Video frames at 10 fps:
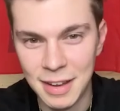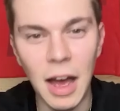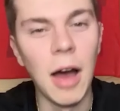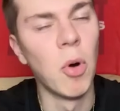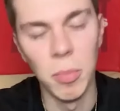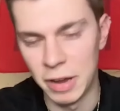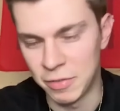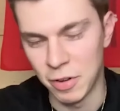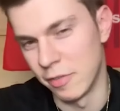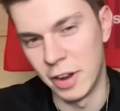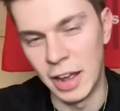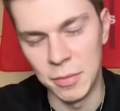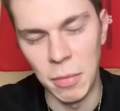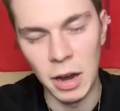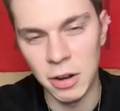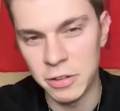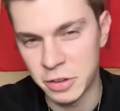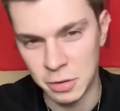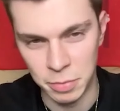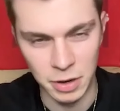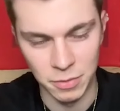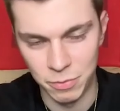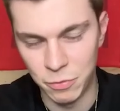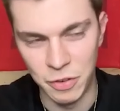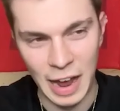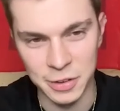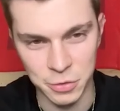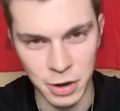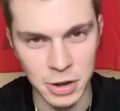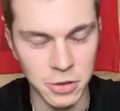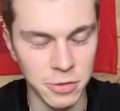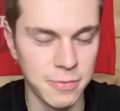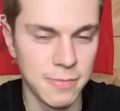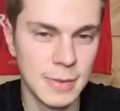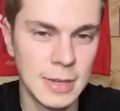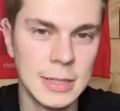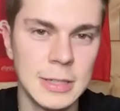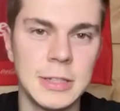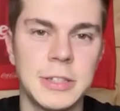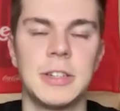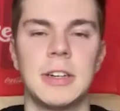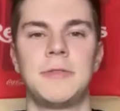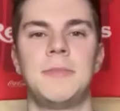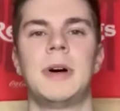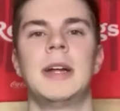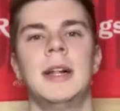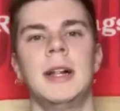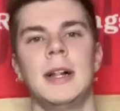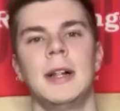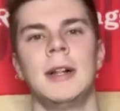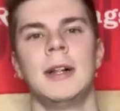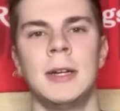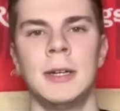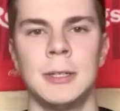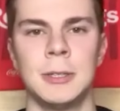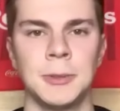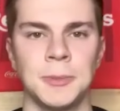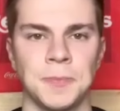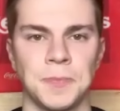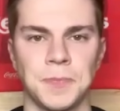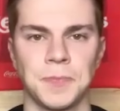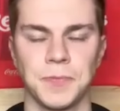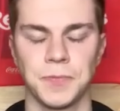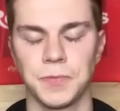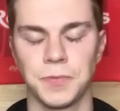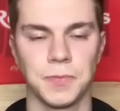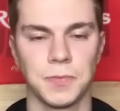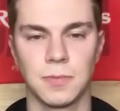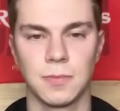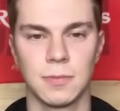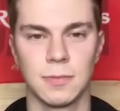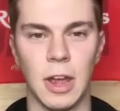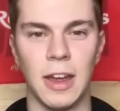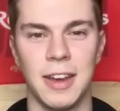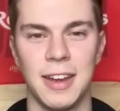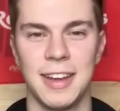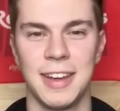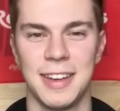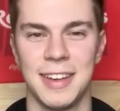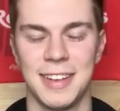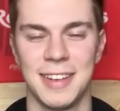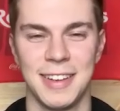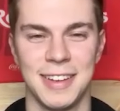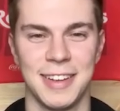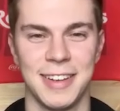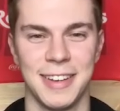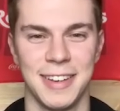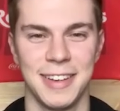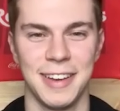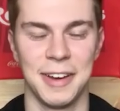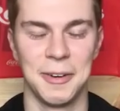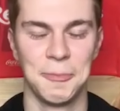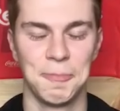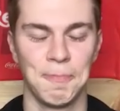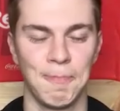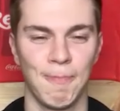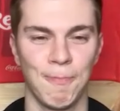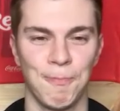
I won't make fun of it. I migraines head could be stuff, okay, but stuff, other but. than that, so whatever. But still, though, he's out, so he can't play. But yeah. like, this is